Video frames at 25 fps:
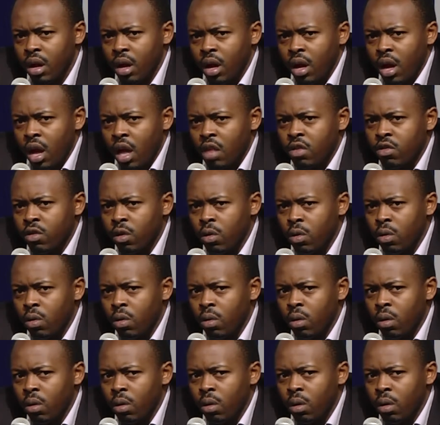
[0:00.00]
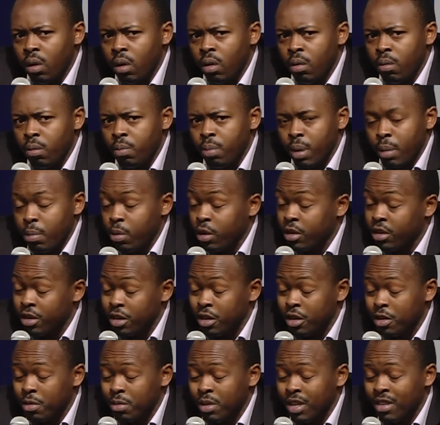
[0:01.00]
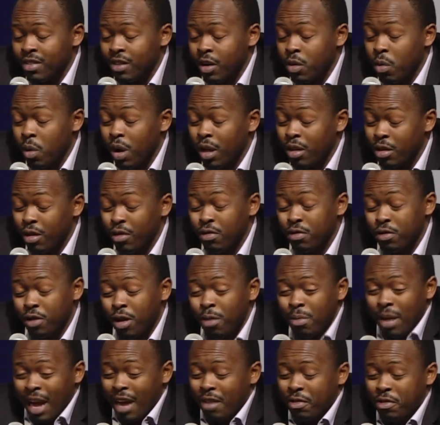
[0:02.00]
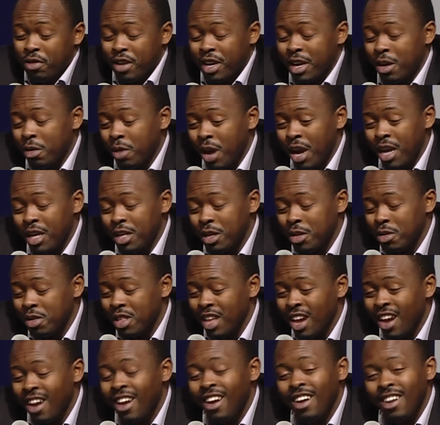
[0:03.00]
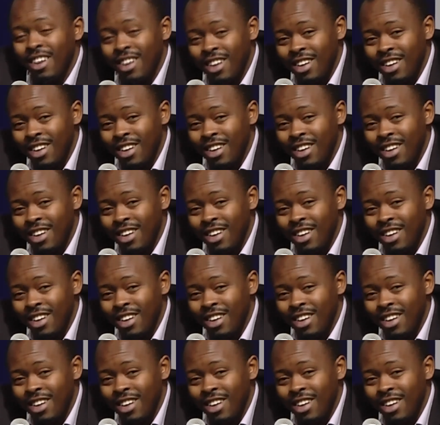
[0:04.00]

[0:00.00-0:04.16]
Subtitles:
And so people turned to me and said, well, you're from Africa, why aren't you there?